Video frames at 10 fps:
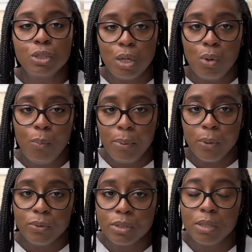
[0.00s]
slow
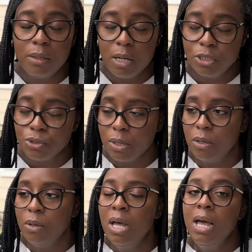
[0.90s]
boat
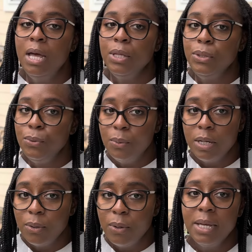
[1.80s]
cilantro. You
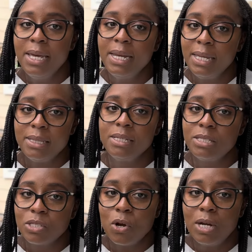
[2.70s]
want to go ahead and get
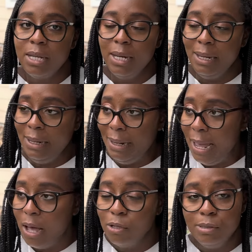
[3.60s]
this started
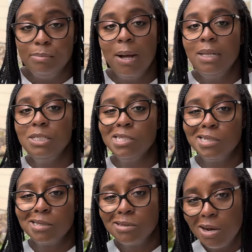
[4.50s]
now. You probably should
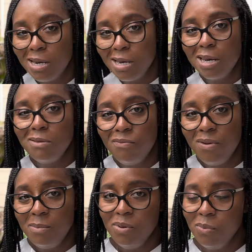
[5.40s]
have started it in
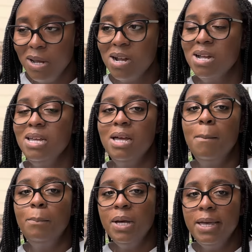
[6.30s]
February,
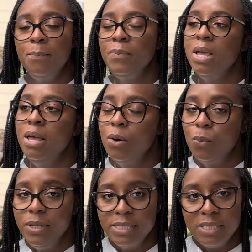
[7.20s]
but
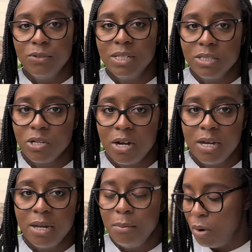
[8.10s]
we still can start
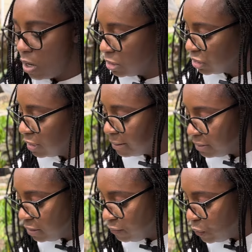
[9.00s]
it in March. And I
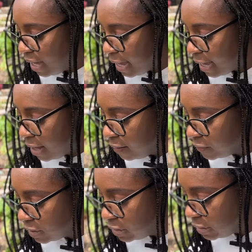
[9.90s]
believe you have
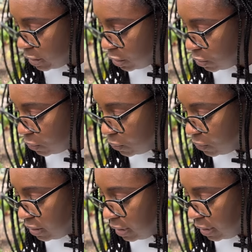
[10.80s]
until
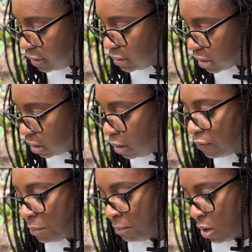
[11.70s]
the end of
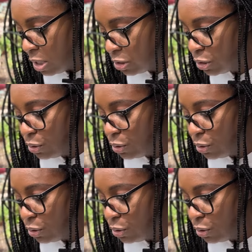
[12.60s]
March